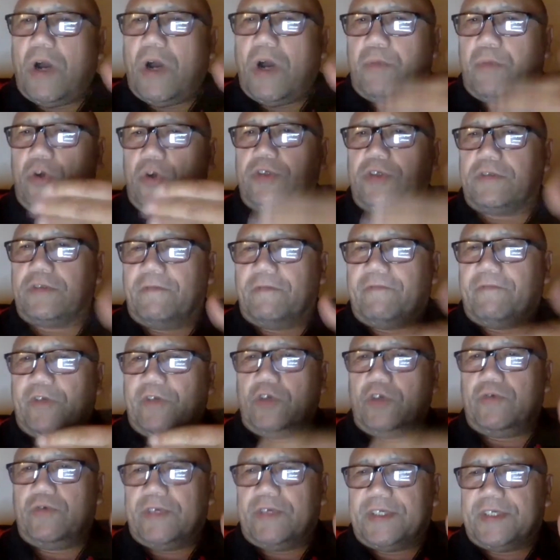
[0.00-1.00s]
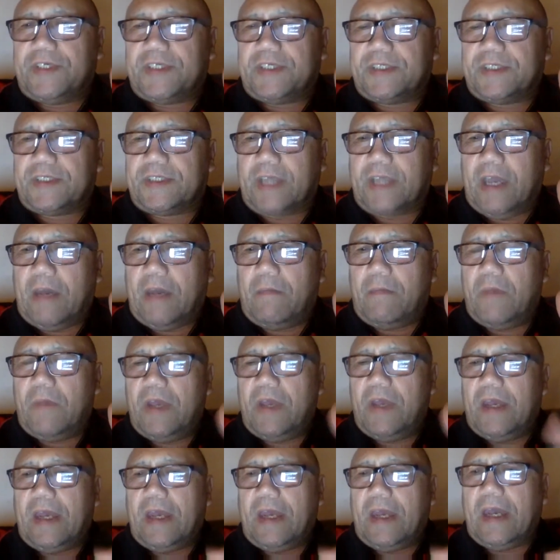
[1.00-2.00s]
point of view is
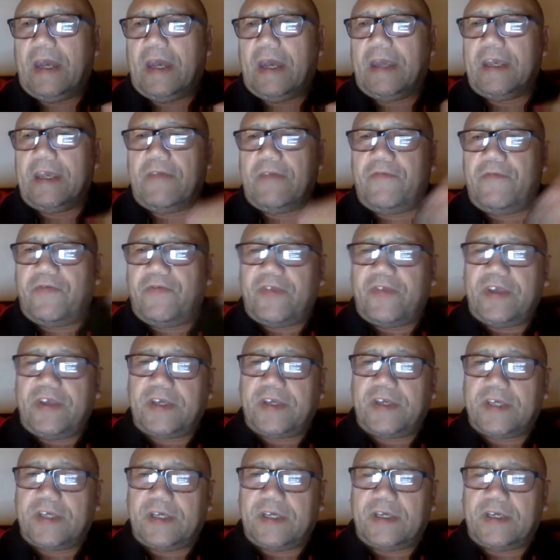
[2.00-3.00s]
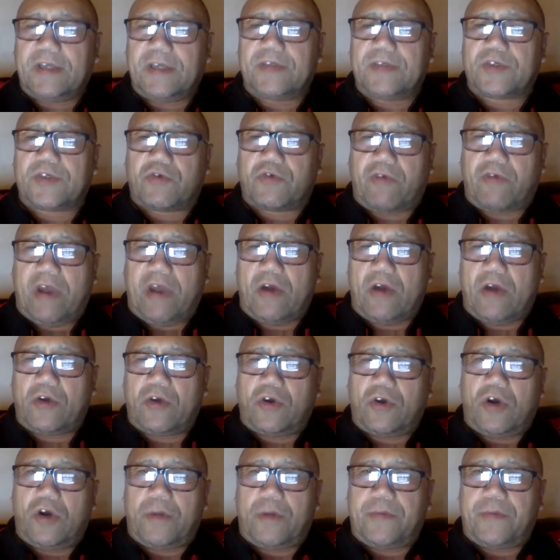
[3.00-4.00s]
everything is Crown
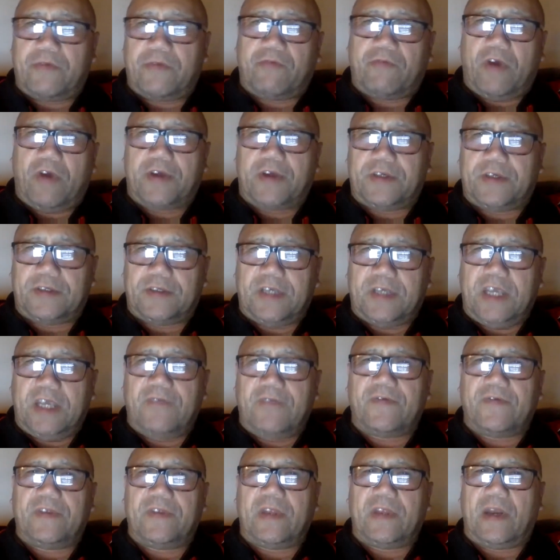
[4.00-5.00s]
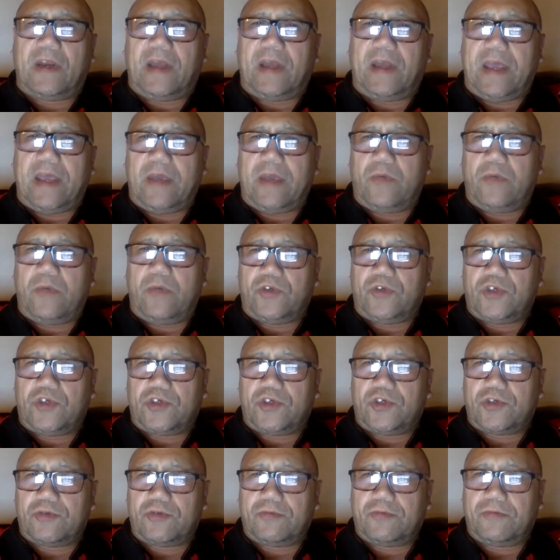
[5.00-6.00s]
copyrighted, even the
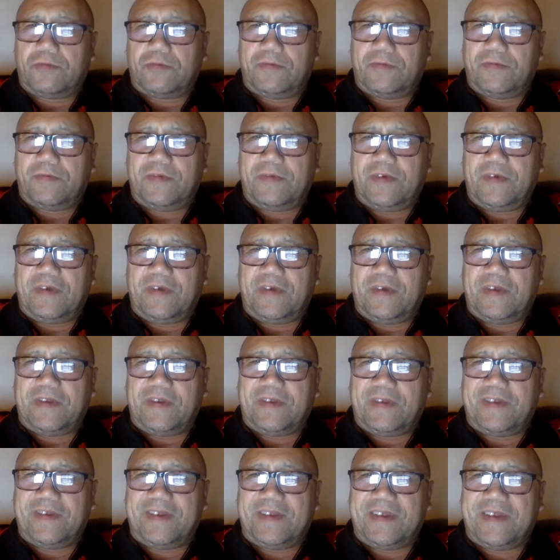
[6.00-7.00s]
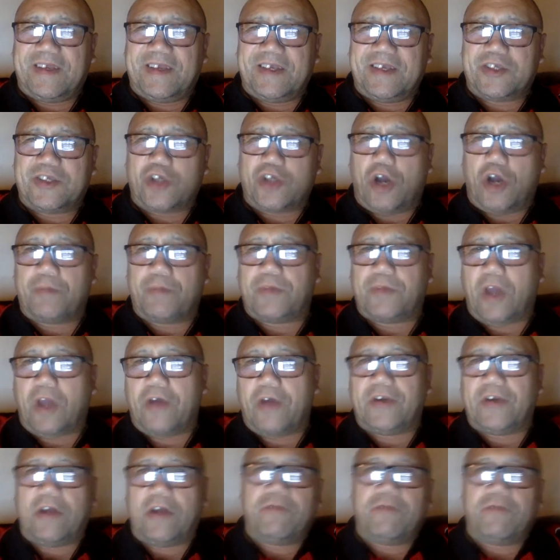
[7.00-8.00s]
language. So I'm
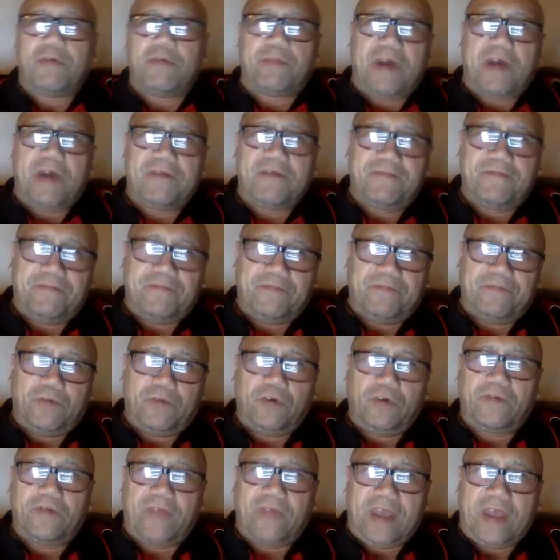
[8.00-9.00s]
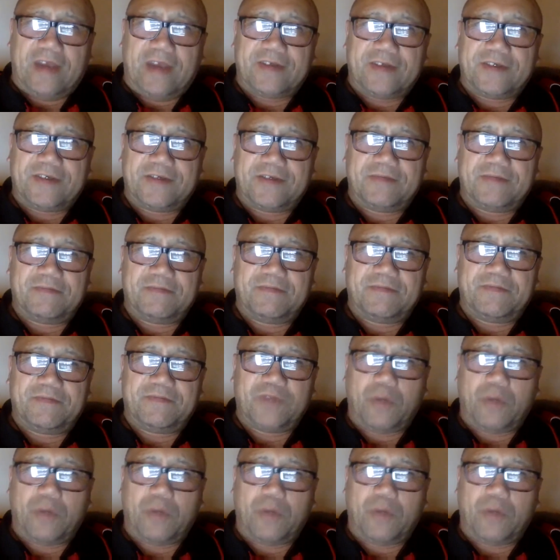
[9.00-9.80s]
going over above all of that. no